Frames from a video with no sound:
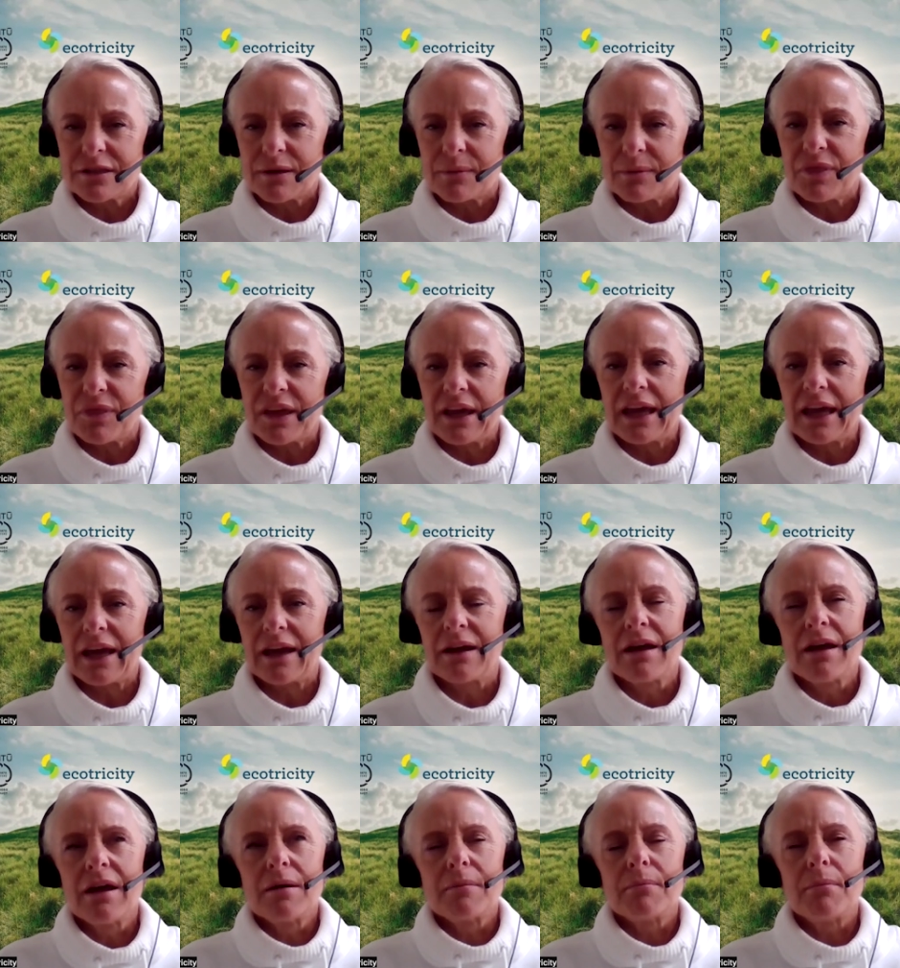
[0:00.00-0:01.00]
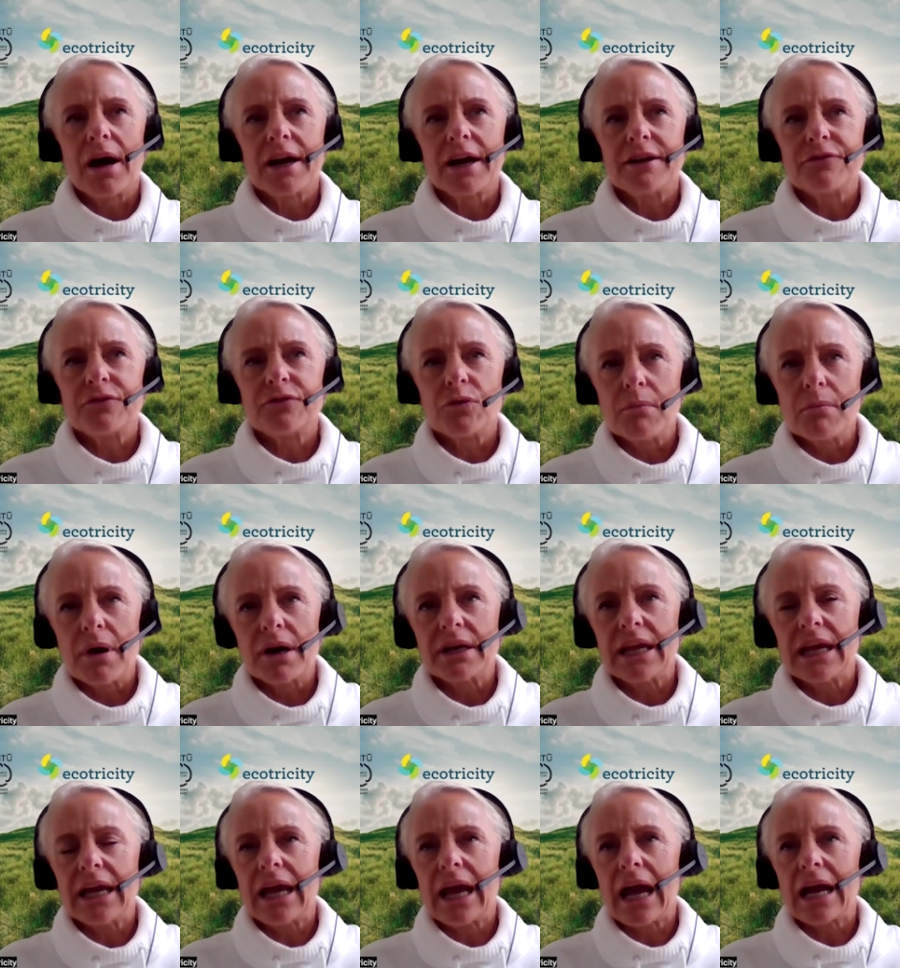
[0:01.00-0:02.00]
I'm thinking Mindful
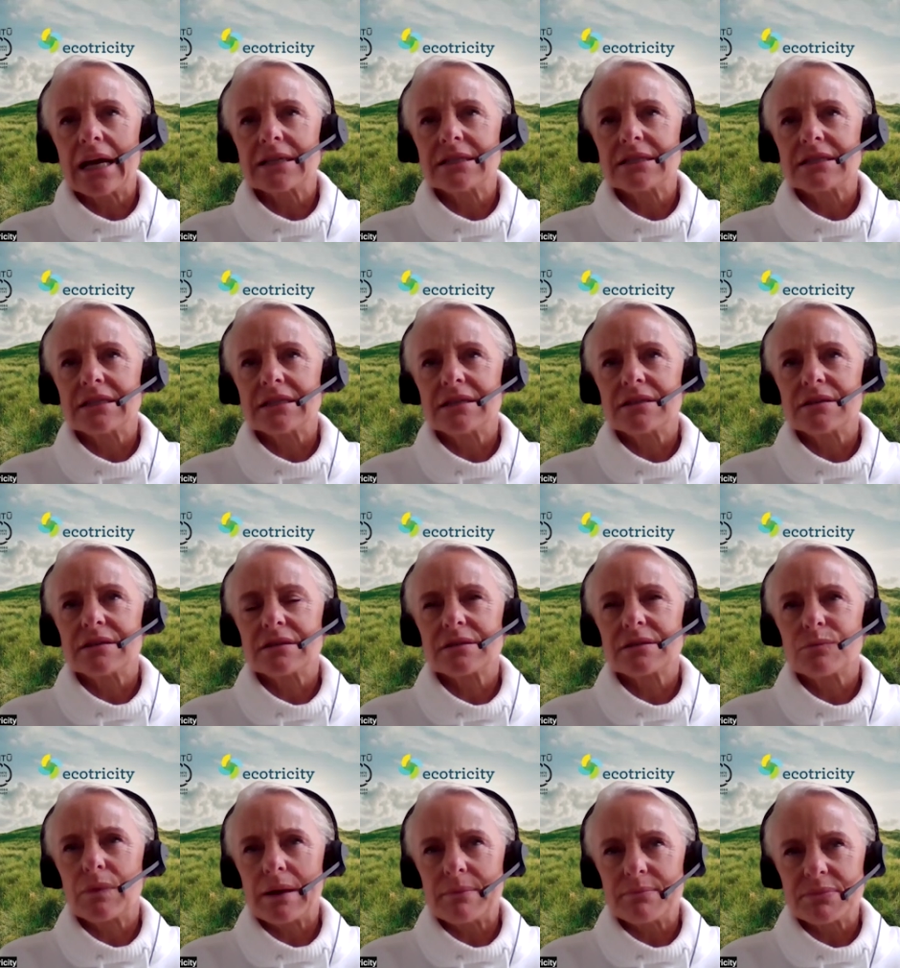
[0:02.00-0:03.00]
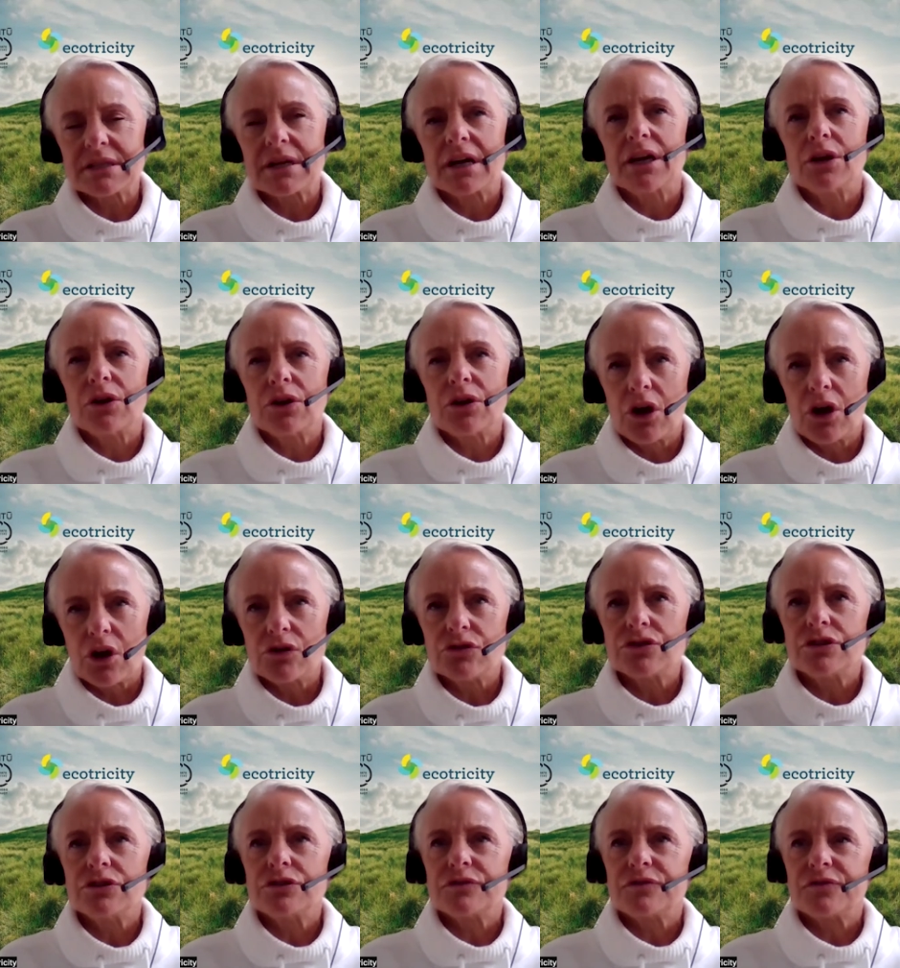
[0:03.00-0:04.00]
Money has a website you can go
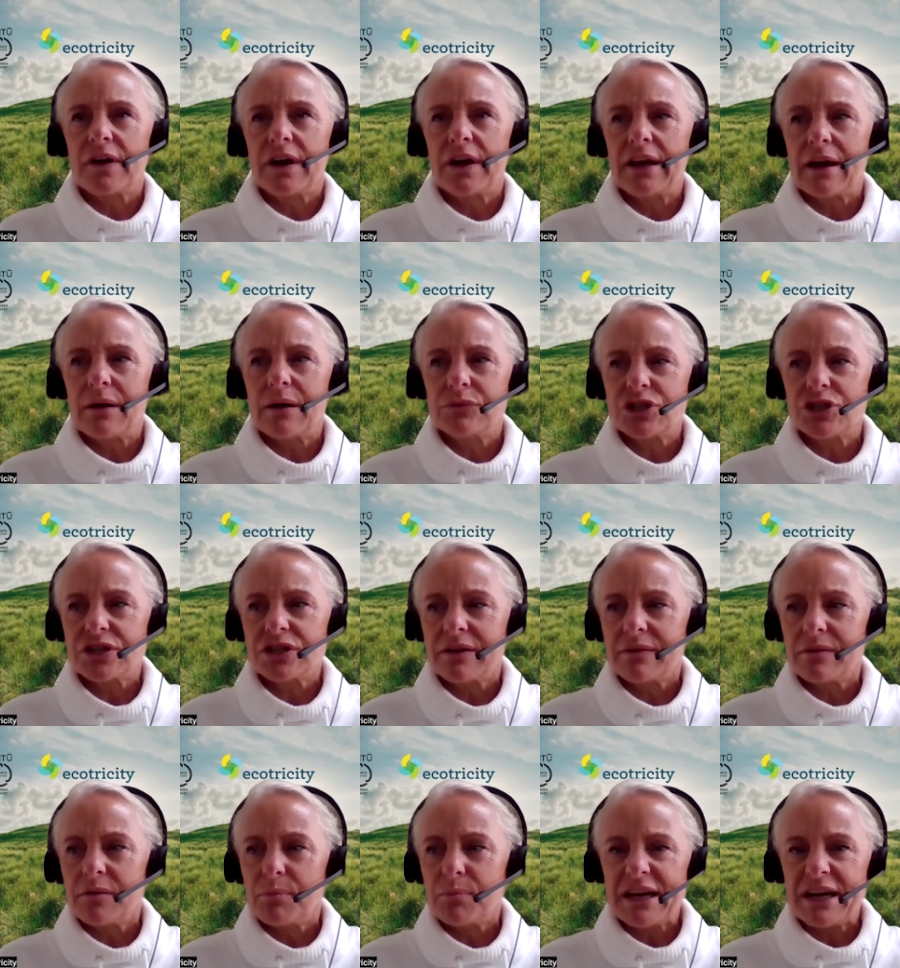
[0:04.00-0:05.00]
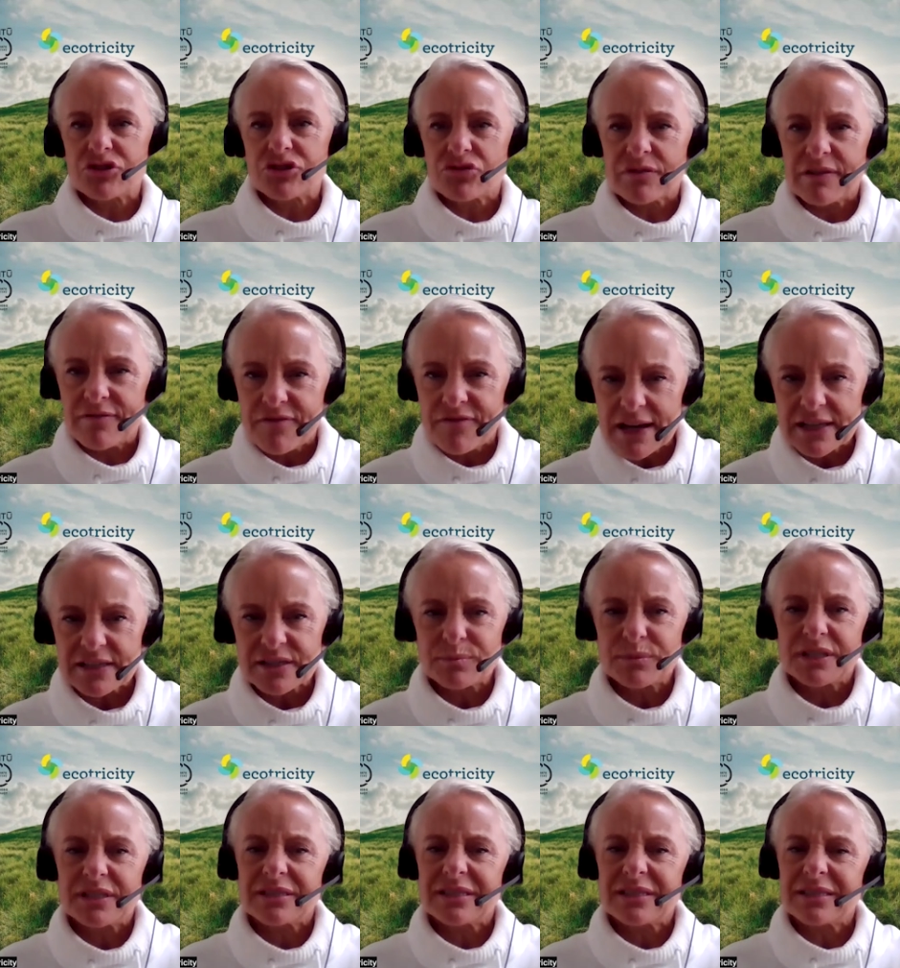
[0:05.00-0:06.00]
to find out which are the better
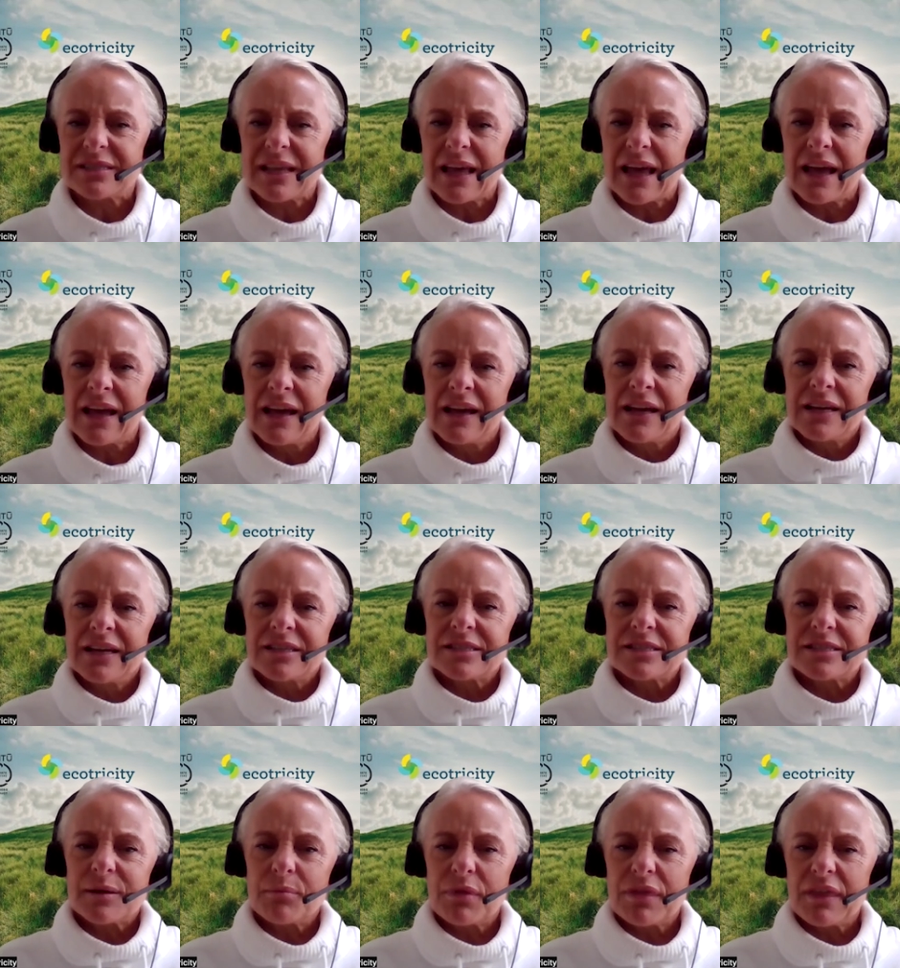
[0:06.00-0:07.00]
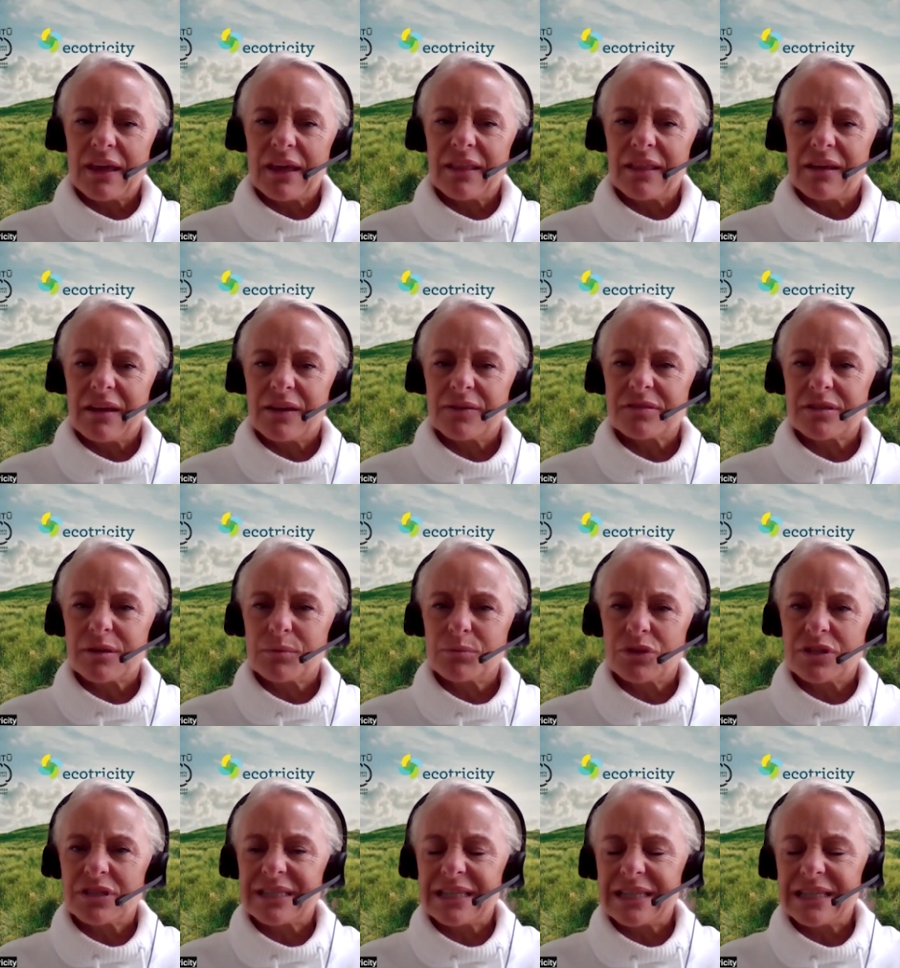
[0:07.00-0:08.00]
investments. Is there something that if
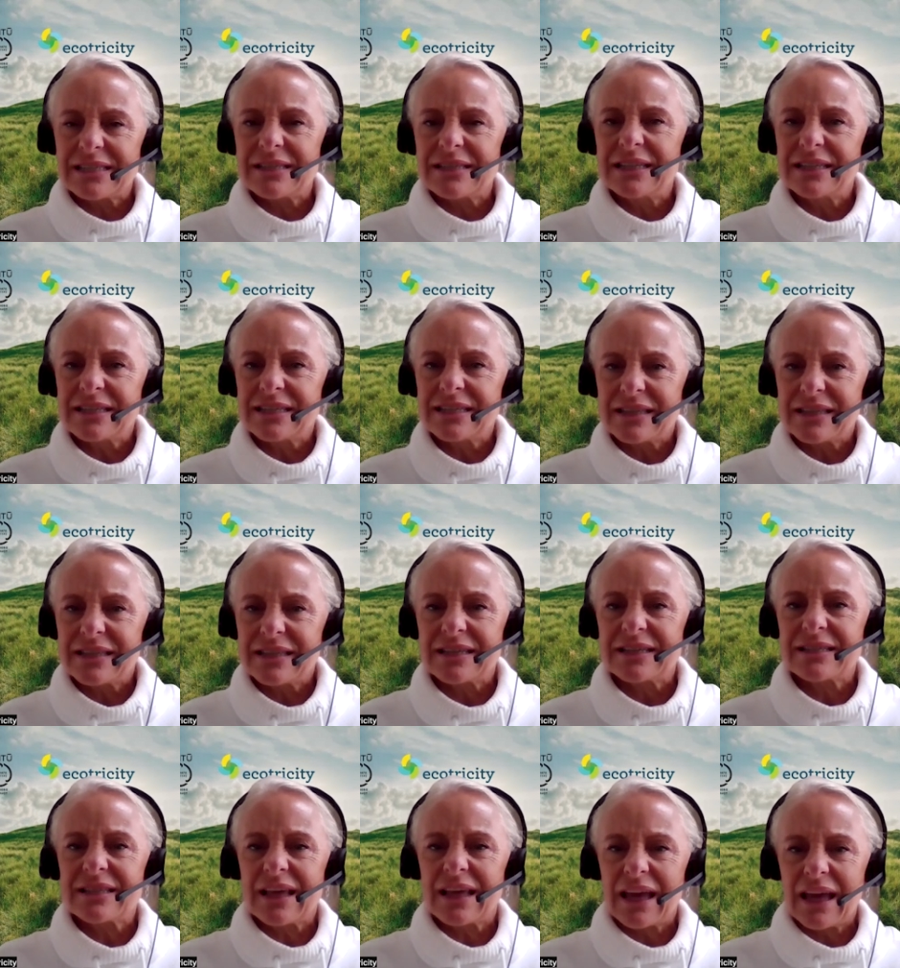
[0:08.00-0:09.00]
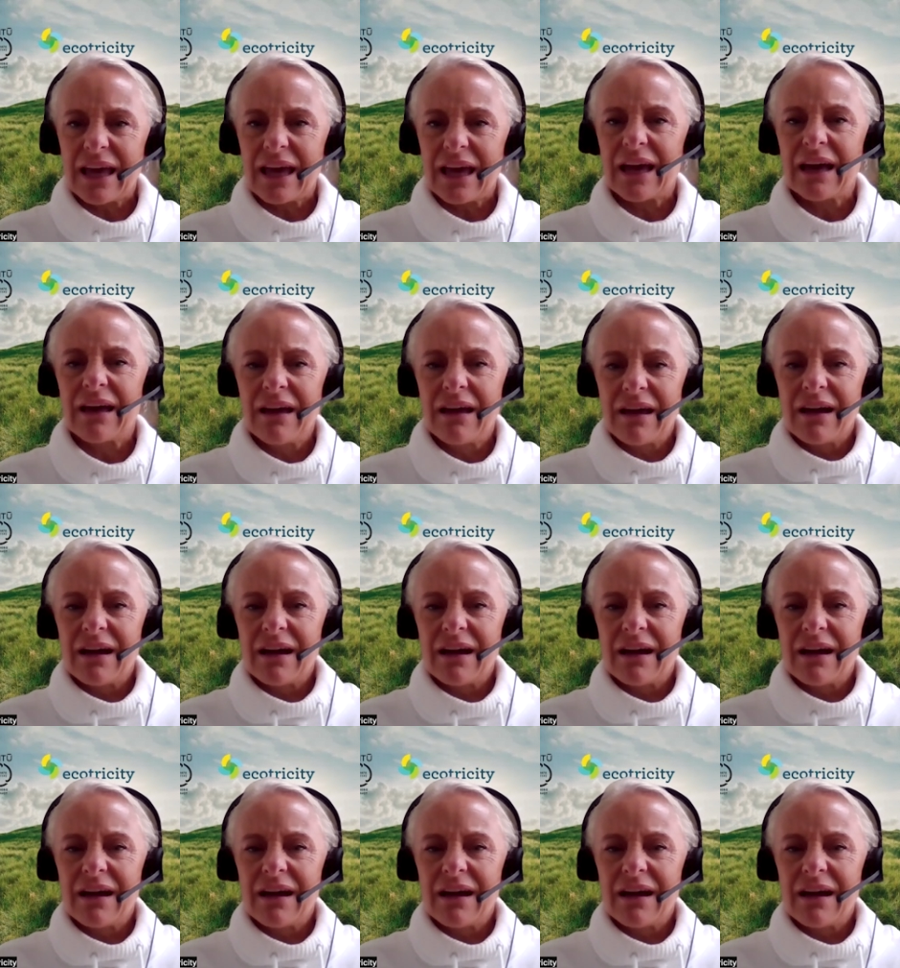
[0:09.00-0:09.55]
someone's listening to this thinking,